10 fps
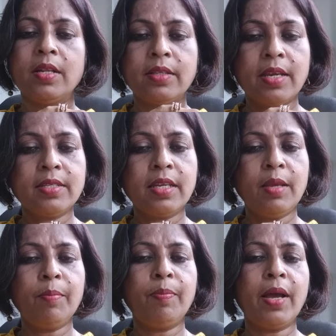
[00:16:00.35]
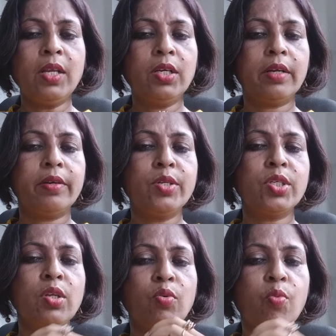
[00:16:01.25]
there is an implied
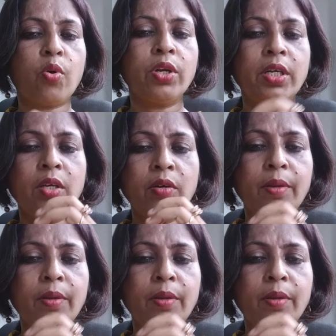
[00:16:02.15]
condition or warranty on